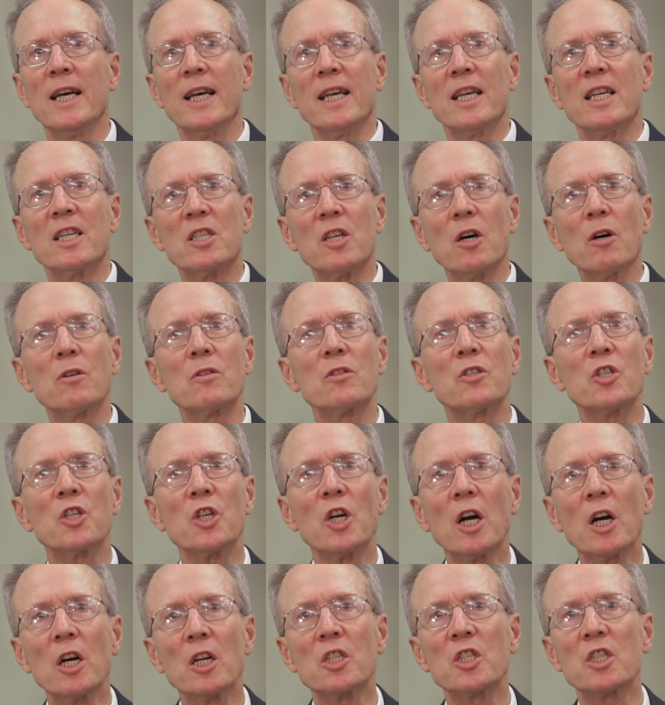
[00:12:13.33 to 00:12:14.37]
his own
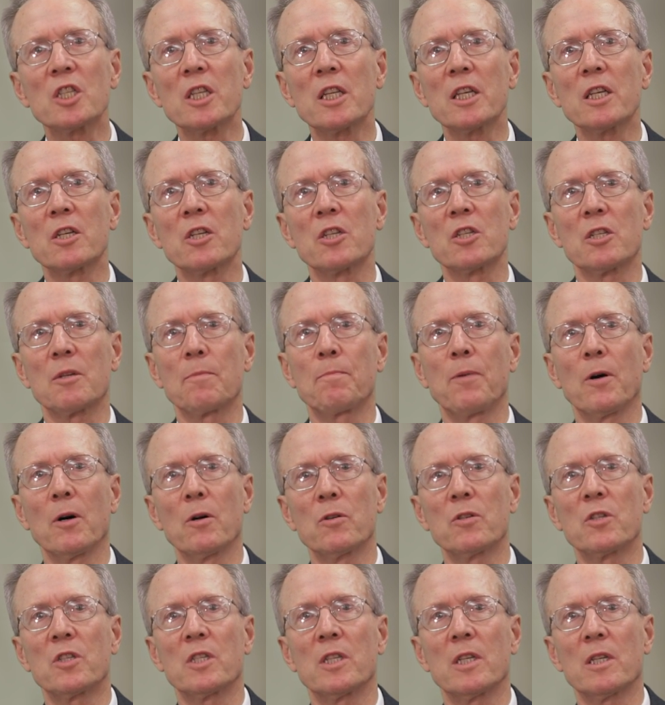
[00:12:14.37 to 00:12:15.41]
church leaders
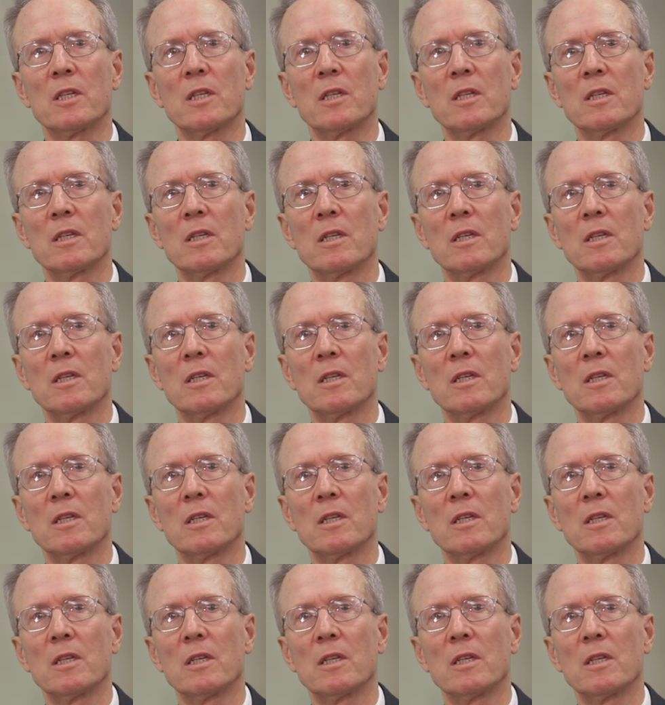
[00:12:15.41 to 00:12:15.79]
opposed it.